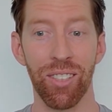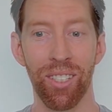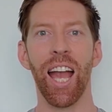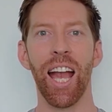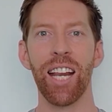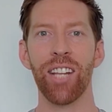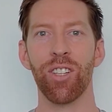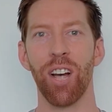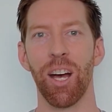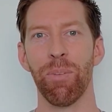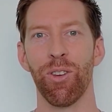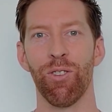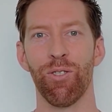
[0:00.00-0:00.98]
Anytime a
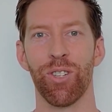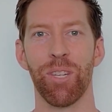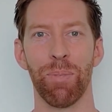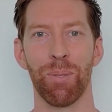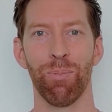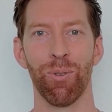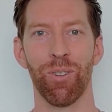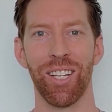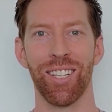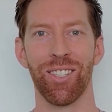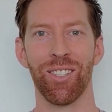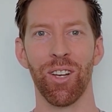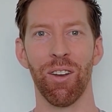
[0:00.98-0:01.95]
new ship is brought into
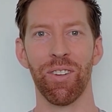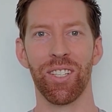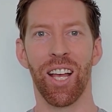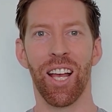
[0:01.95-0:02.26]
service,